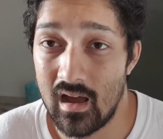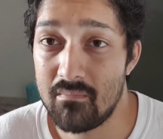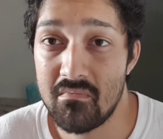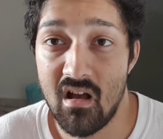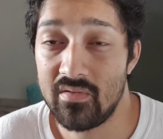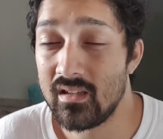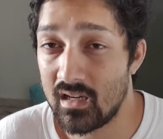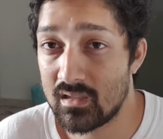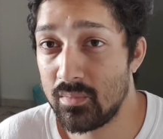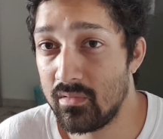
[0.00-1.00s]
I'm not the
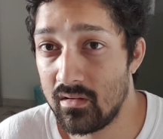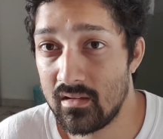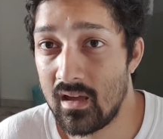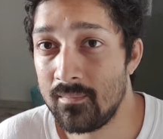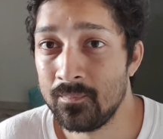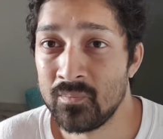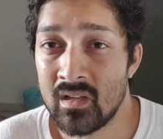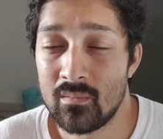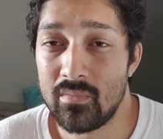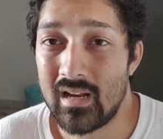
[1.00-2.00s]
expert on that,
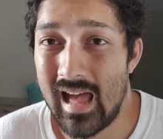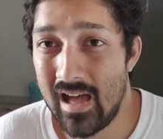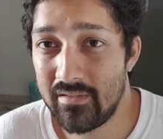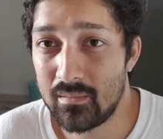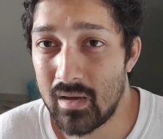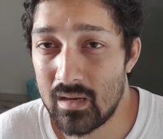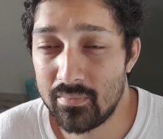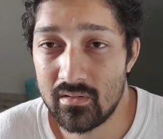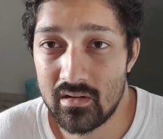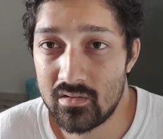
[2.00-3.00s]
but having
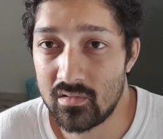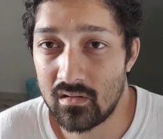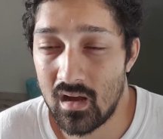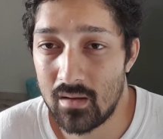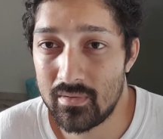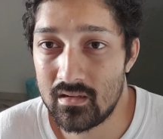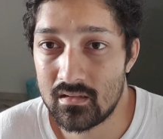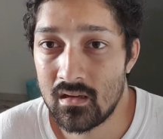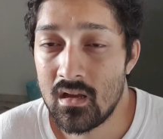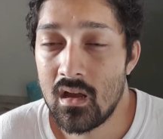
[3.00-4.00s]
paper and digital copies